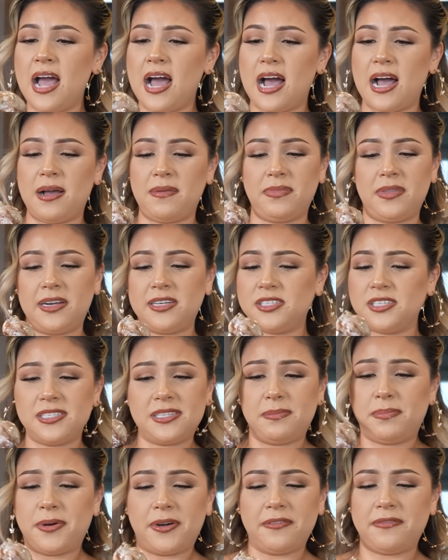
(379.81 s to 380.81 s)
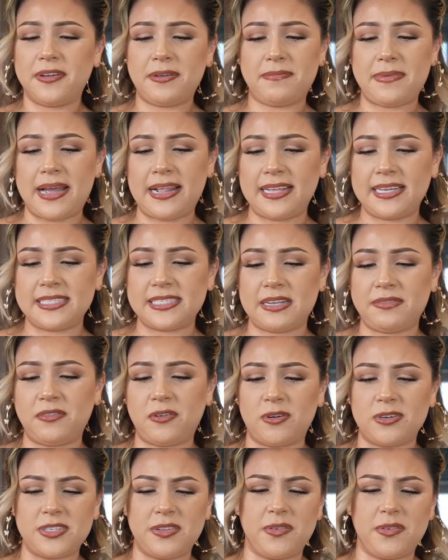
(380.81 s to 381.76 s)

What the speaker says: They're just the perfect balance. Of course,